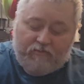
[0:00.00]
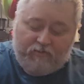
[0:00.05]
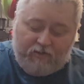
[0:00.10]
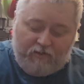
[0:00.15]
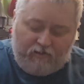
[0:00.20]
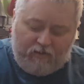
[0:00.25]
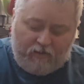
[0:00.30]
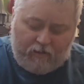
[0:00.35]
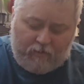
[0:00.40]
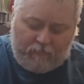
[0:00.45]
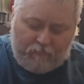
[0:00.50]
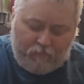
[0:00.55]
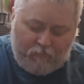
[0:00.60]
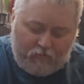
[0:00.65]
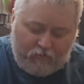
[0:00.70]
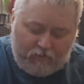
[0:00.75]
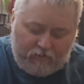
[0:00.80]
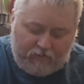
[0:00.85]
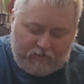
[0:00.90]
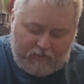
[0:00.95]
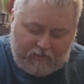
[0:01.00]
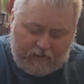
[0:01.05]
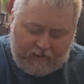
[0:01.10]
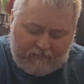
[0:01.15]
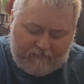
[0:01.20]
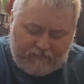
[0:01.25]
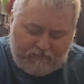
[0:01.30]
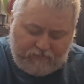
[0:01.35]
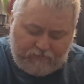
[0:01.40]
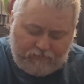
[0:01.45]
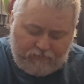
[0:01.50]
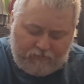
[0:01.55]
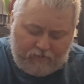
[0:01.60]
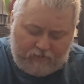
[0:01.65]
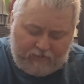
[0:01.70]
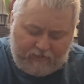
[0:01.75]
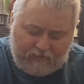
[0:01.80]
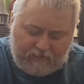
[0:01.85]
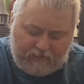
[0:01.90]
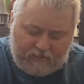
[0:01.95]
The gum one, I do
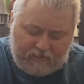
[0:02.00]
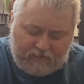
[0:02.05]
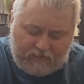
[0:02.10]
like it.